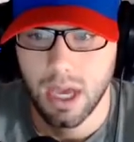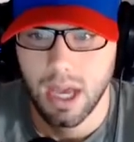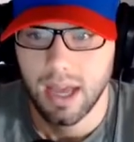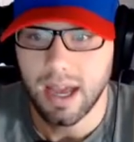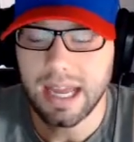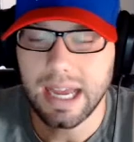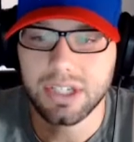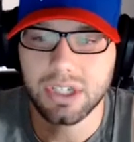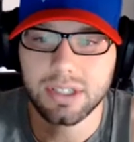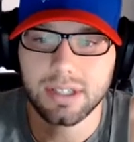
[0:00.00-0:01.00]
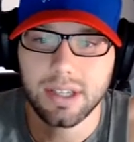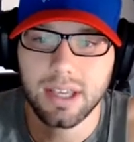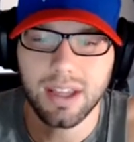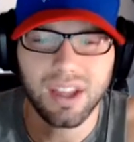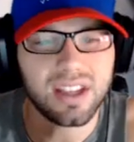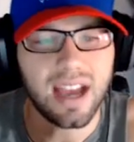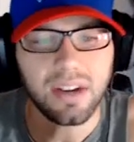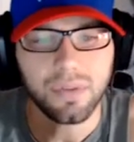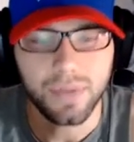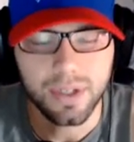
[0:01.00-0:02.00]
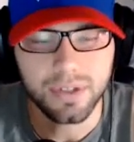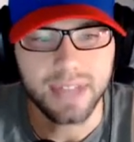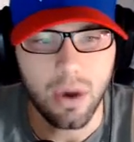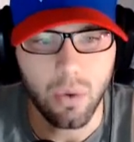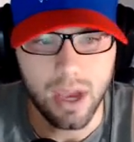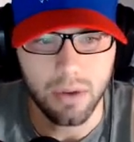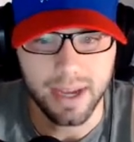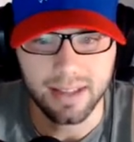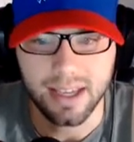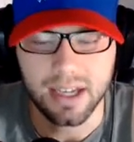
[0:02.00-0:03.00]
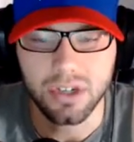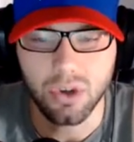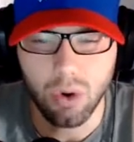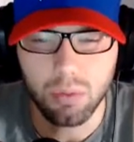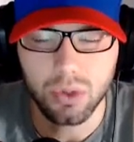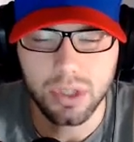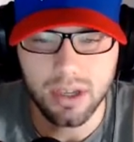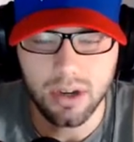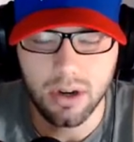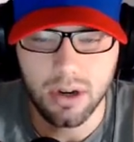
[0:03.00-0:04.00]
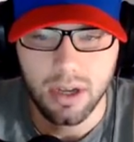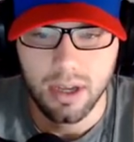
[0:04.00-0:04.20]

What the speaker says: It kind of feels that way, right? Like in a normal year,